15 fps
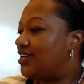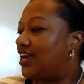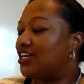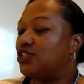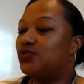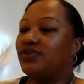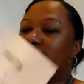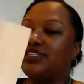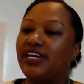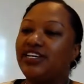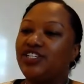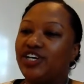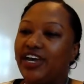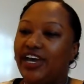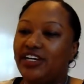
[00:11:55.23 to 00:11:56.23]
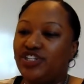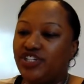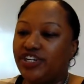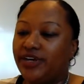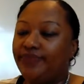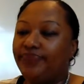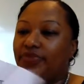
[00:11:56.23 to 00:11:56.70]
the next one is
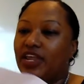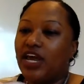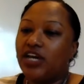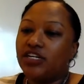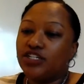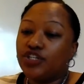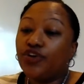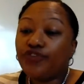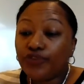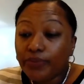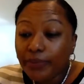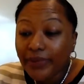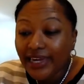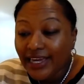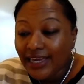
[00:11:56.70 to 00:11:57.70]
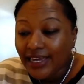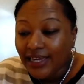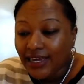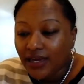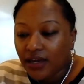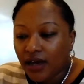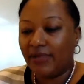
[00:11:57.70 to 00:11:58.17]
education. So for
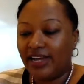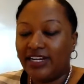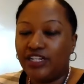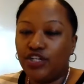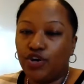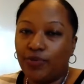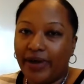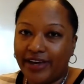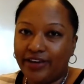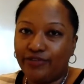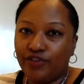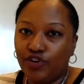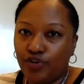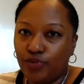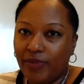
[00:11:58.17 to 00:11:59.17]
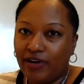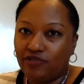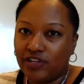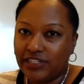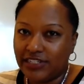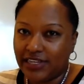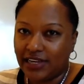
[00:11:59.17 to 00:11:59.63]
me, I need to go back and renew my
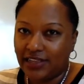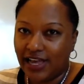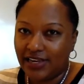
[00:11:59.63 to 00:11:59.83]
real estate